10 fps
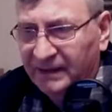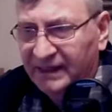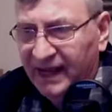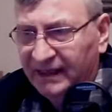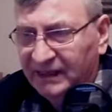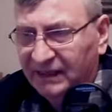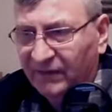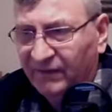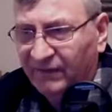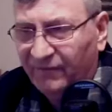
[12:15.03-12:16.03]
that
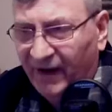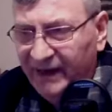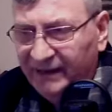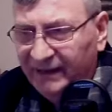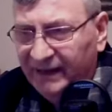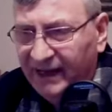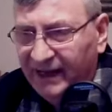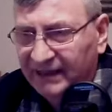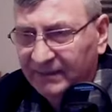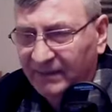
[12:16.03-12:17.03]
fight
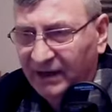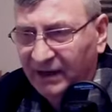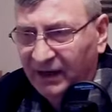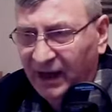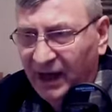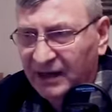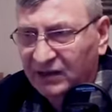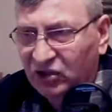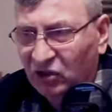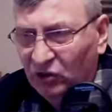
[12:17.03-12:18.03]
against me
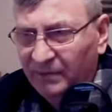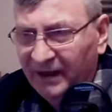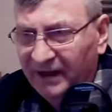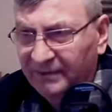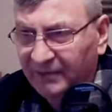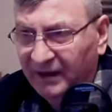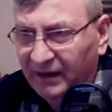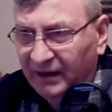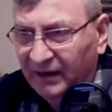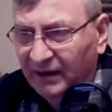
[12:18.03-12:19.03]
and torment
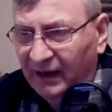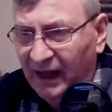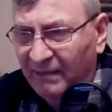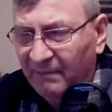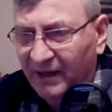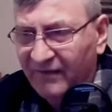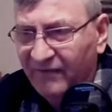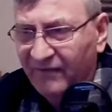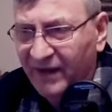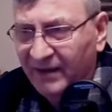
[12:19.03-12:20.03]
me and my
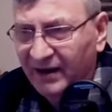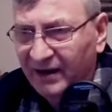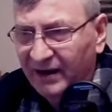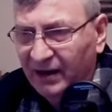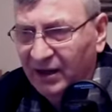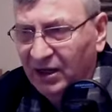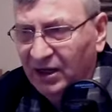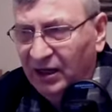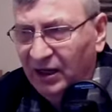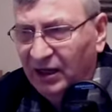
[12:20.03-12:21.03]
family,
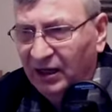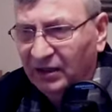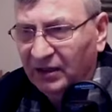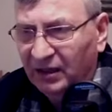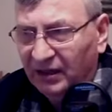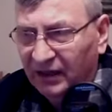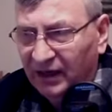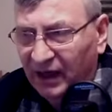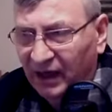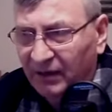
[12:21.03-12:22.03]
in the
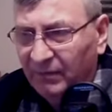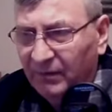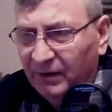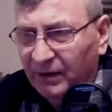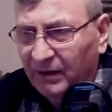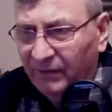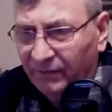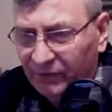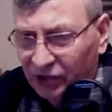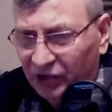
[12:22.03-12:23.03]
name
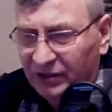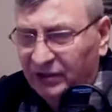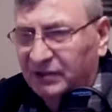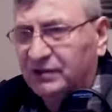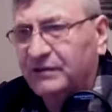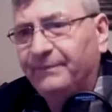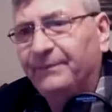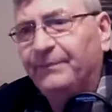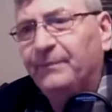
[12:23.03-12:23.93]
of Jesus.